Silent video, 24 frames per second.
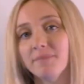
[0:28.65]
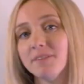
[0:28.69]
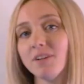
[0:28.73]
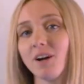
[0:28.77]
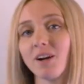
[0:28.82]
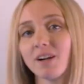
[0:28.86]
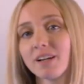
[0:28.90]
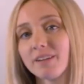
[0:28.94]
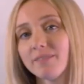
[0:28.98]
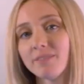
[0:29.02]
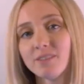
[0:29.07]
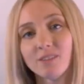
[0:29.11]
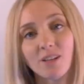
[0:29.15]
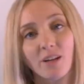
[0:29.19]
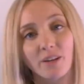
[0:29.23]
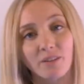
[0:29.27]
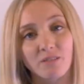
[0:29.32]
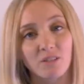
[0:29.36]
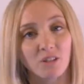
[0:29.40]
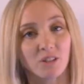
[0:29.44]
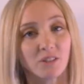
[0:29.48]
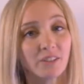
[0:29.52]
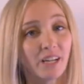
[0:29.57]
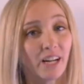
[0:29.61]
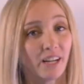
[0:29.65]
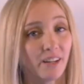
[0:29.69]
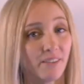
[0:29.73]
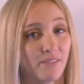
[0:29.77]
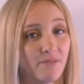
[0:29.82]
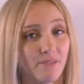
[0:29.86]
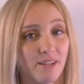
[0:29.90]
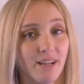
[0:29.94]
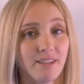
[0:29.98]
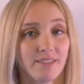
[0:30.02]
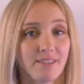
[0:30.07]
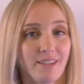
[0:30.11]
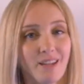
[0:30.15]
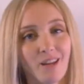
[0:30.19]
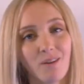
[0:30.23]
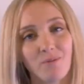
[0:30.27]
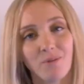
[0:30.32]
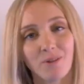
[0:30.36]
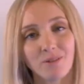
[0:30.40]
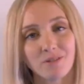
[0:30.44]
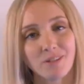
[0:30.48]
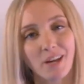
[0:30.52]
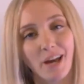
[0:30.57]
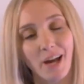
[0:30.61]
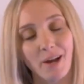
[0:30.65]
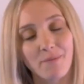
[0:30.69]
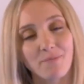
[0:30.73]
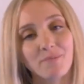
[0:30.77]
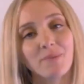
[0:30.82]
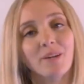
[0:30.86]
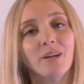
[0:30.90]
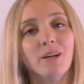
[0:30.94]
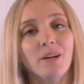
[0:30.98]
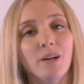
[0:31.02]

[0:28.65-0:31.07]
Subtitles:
not even a lot of creative testing at one time.